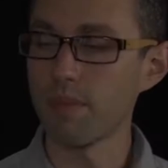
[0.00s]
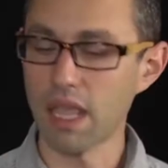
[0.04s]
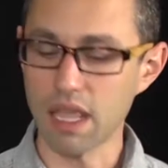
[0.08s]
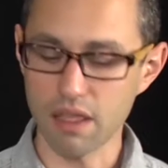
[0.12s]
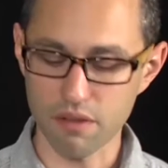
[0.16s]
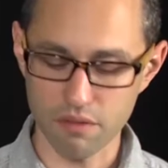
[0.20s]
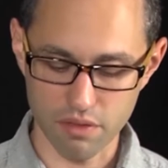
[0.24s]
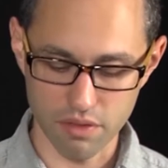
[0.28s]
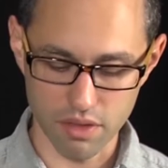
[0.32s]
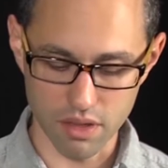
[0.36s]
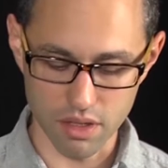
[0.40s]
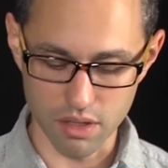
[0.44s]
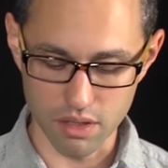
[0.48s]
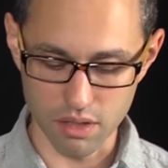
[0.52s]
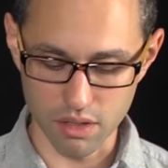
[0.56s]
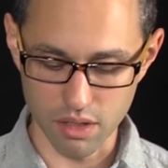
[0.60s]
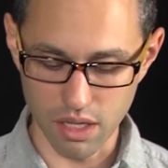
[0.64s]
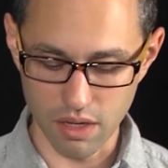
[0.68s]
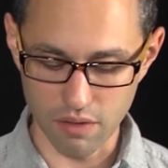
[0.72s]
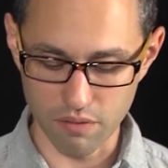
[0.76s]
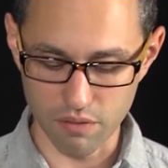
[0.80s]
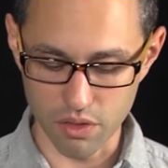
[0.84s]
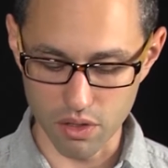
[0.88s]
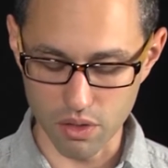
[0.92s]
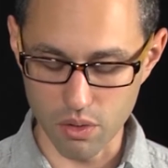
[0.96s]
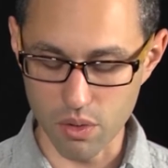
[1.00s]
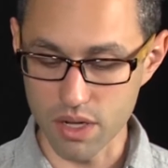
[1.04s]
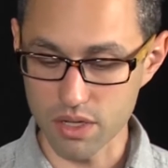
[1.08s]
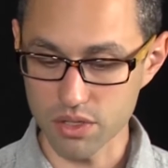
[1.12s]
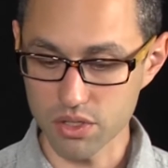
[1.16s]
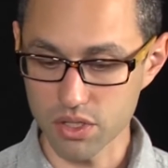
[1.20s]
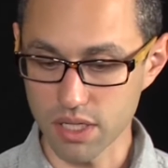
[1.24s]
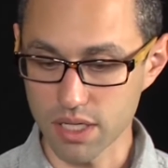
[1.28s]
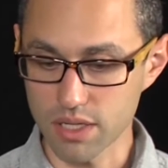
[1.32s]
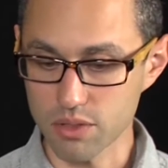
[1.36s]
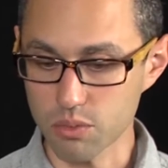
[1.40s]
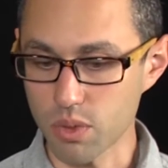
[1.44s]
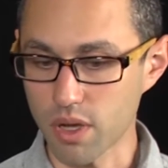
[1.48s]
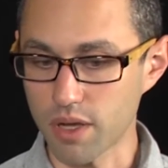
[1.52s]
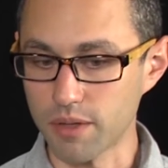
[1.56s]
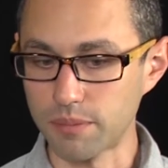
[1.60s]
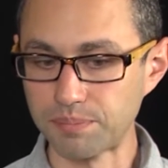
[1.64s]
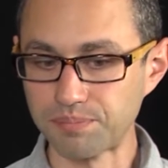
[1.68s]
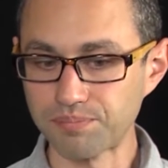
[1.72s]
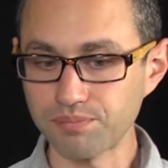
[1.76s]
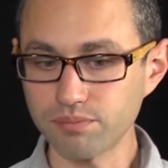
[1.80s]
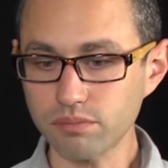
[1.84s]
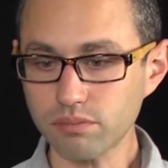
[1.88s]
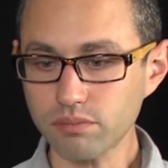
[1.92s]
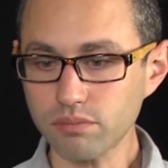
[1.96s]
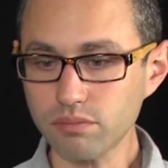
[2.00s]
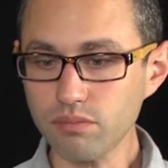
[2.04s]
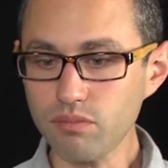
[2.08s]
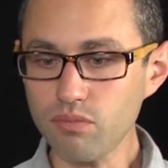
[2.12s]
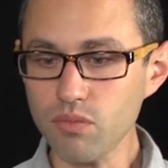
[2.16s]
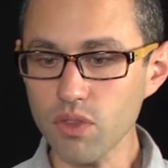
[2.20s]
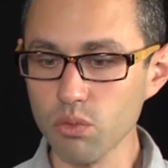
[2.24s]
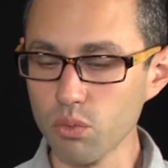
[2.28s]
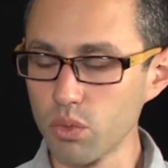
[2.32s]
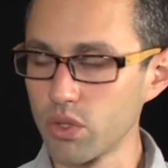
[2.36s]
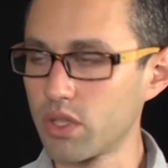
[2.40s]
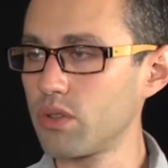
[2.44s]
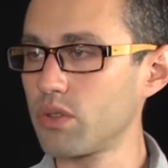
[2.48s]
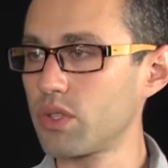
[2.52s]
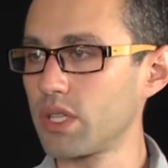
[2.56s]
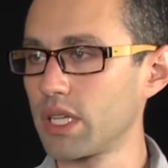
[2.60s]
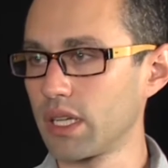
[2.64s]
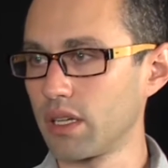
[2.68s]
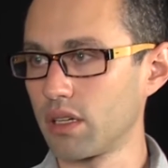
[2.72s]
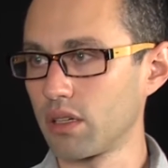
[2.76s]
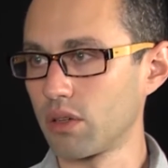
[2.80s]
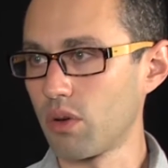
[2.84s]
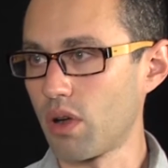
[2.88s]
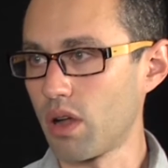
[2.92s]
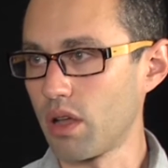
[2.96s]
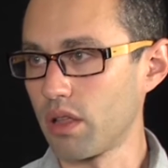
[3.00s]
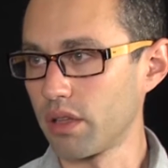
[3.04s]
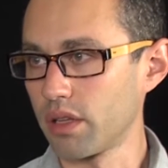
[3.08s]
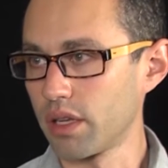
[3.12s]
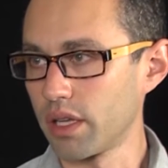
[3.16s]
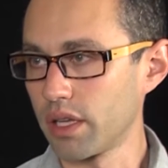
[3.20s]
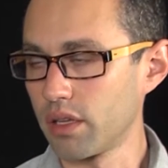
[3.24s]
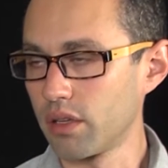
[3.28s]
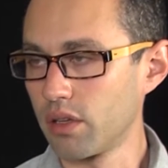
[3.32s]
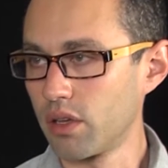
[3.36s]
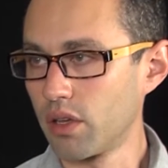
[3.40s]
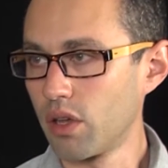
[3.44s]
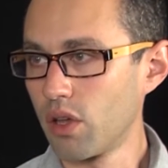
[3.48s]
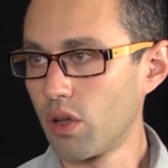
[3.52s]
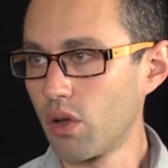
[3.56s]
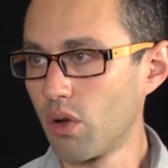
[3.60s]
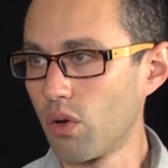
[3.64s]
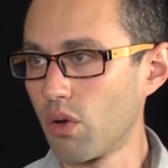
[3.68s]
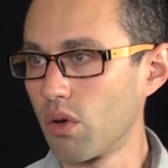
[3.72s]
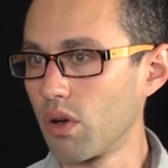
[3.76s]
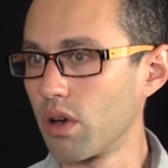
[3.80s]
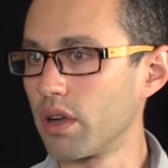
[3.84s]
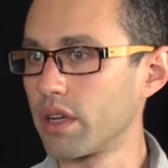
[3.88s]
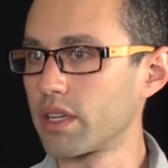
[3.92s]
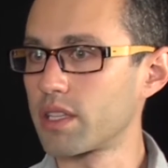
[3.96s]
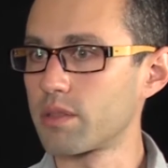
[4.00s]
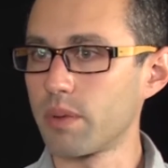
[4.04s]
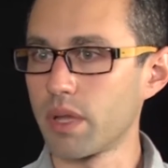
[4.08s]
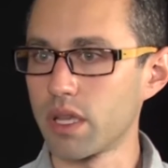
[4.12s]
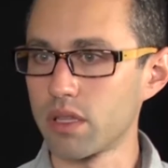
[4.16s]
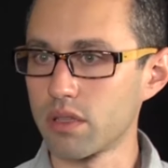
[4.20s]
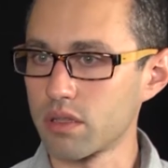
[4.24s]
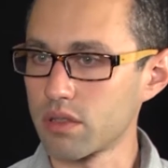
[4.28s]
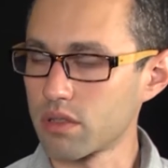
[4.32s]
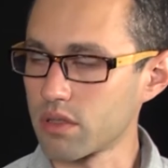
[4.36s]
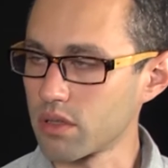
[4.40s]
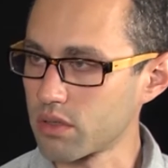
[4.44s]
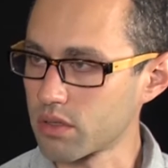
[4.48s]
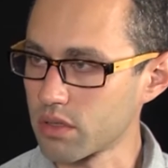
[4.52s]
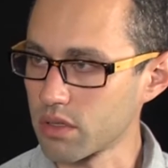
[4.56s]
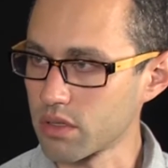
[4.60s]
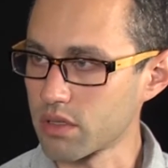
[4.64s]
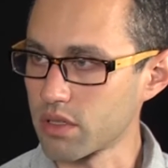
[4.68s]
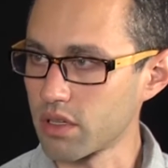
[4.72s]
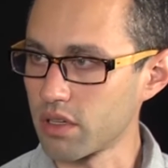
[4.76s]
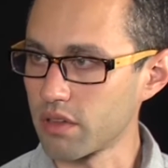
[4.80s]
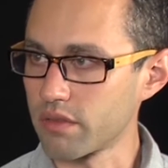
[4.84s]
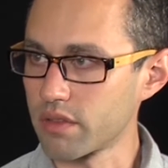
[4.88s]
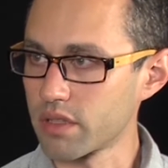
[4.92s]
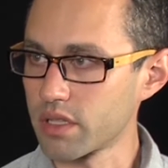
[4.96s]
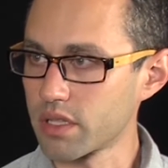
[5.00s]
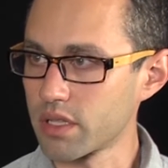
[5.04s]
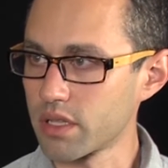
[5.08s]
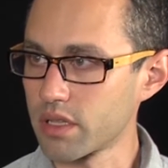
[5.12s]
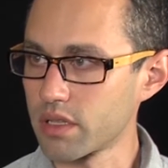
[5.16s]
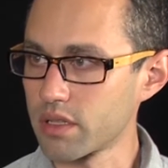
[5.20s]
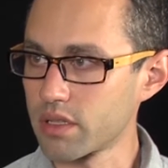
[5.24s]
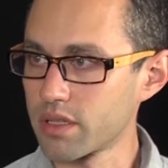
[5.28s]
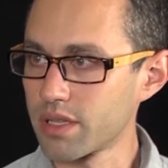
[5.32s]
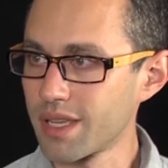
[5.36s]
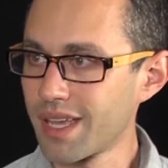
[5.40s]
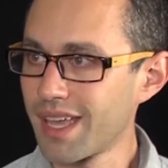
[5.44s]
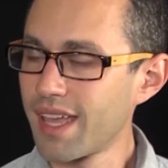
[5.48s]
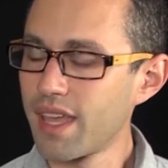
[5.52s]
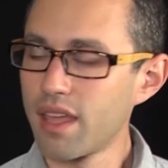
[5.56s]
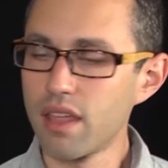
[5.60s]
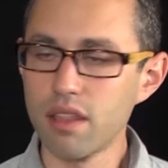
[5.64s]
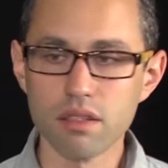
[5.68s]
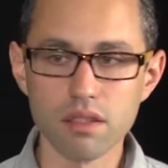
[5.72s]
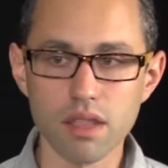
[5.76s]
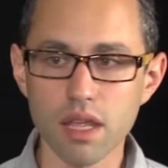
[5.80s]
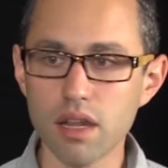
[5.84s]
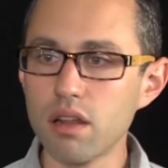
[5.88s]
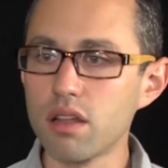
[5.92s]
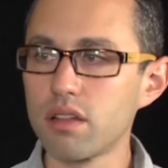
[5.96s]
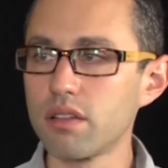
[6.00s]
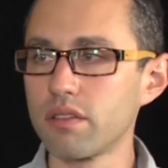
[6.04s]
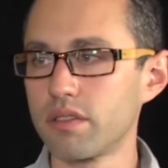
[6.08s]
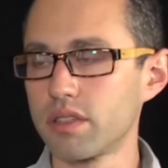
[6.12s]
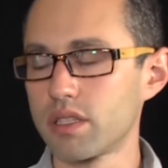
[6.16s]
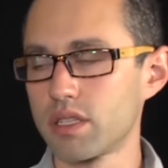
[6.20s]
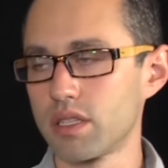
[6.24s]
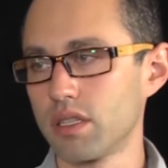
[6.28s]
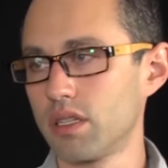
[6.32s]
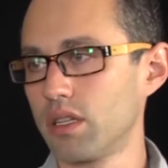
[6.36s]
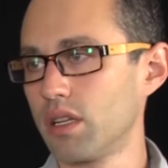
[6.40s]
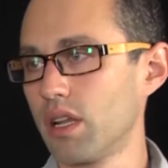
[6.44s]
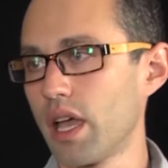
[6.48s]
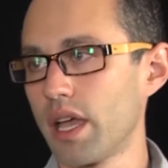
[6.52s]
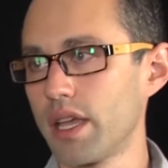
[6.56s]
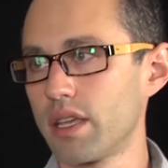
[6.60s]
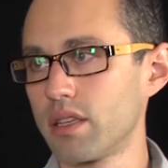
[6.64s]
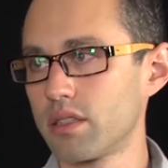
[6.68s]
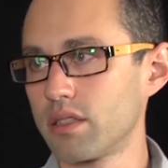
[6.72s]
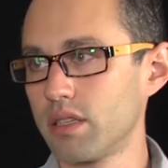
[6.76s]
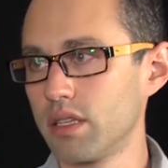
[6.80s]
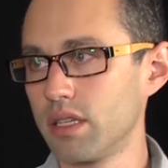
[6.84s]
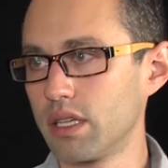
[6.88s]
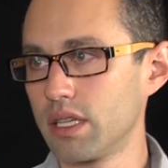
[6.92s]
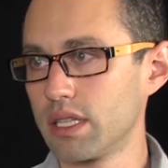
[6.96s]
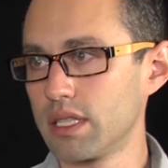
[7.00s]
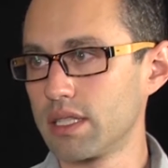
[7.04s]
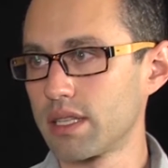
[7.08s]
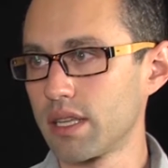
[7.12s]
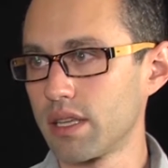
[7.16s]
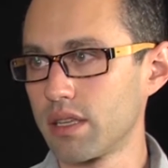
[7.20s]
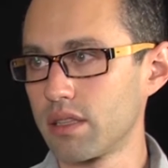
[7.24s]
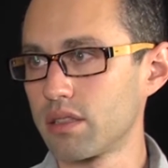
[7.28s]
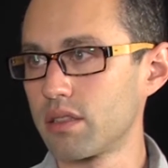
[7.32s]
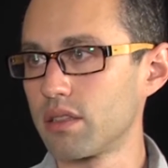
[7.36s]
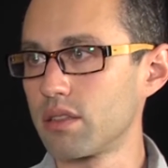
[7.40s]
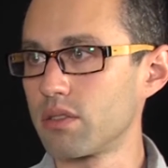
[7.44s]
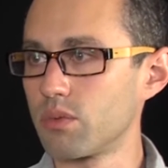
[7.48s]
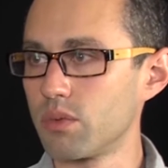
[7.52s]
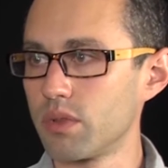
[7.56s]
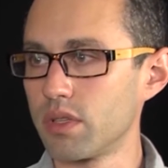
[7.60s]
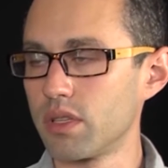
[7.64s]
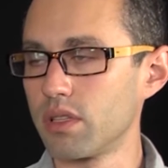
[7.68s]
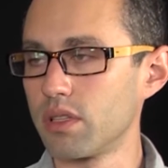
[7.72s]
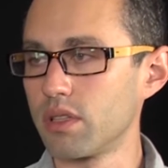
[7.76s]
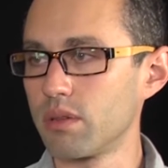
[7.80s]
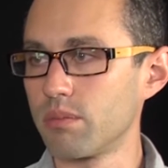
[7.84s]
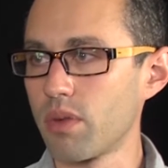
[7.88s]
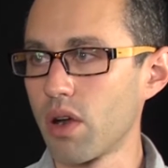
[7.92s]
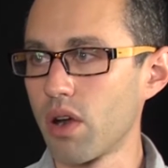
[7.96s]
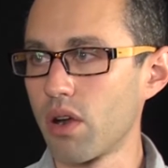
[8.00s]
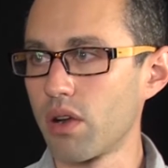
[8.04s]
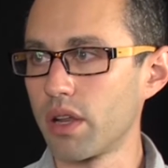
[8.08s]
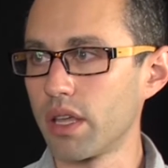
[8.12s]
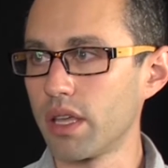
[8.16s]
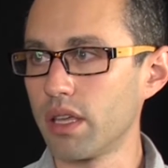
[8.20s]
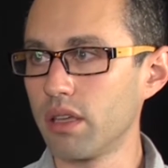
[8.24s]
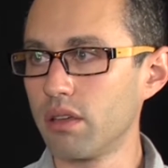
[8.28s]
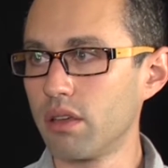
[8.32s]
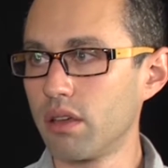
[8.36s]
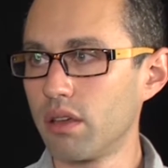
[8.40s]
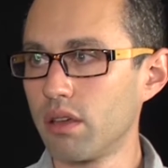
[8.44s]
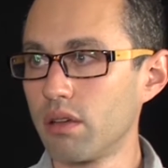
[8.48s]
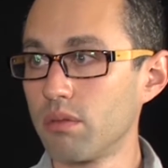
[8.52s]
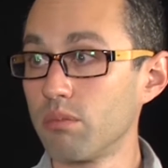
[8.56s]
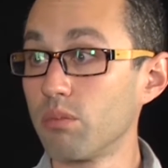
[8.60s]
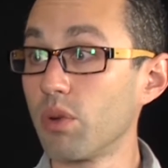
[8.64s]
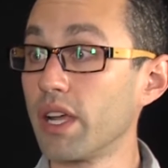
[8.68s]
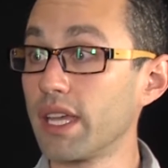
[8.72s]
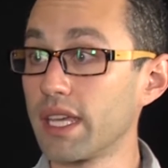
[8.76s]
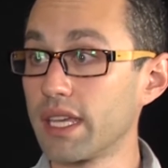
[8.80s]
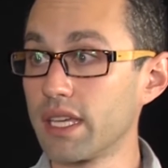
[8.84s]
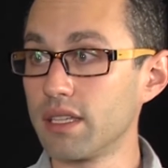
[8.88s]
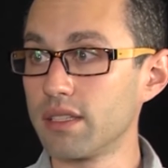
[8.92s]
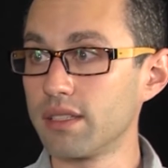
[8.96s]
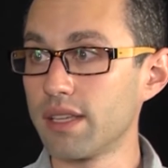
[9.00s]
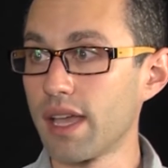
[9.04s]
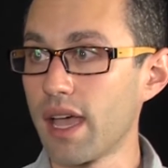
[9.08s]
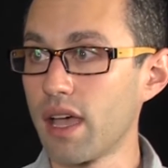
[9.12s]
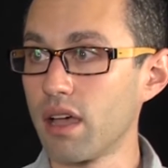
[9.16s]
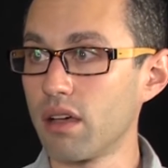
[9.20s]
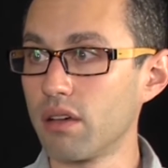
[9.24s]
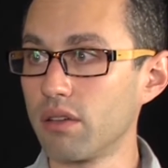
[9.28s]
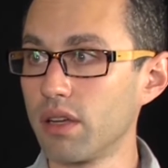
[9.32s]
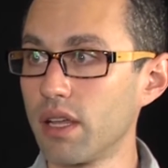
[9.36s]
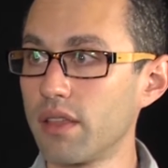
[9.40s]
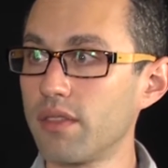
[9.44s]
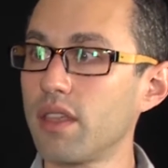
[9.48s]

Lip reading: If the question is, well, reducing inequality or expanding social services, then all of a sudden I see consensus within the party breaking down.